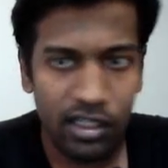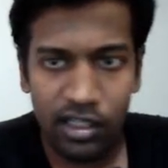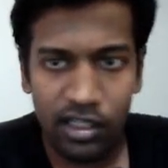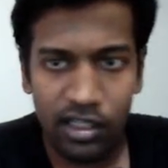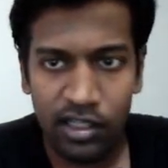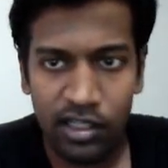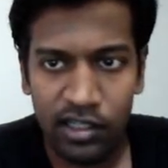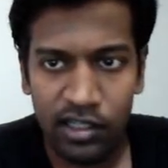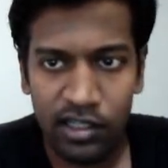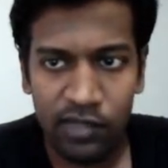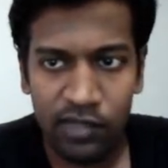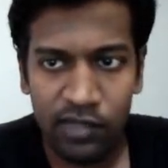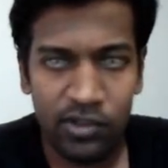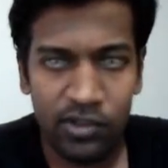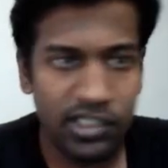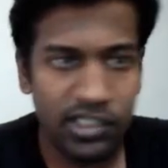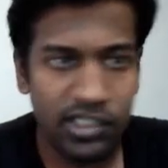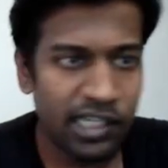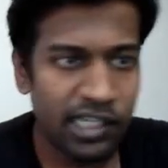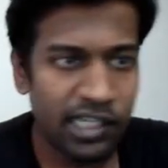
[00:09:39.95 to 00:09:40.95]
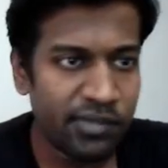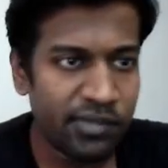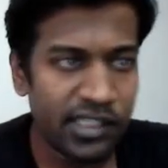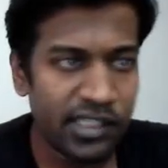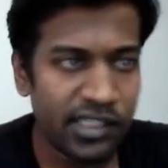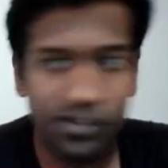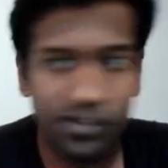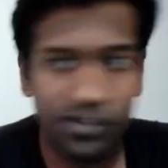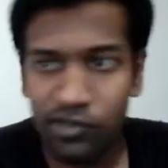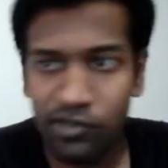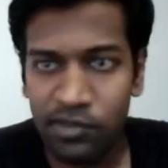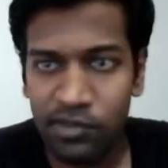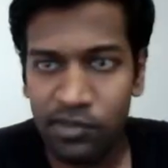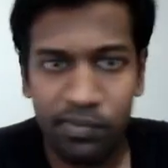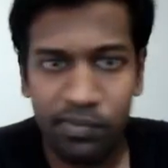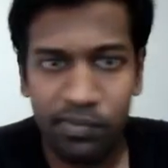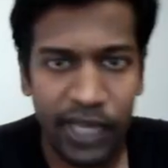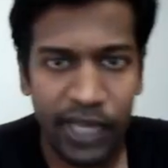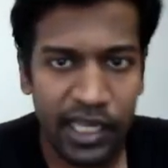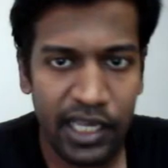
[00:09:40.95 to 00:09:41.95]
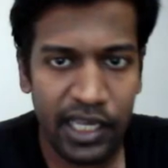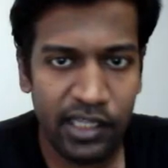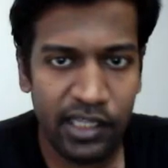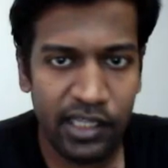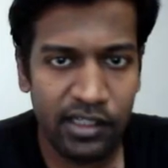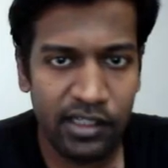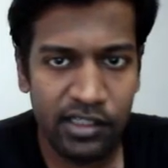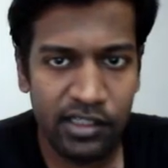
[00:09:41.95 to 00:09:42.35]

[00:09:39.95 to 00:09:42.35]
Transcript: And then what is the selling price for pan?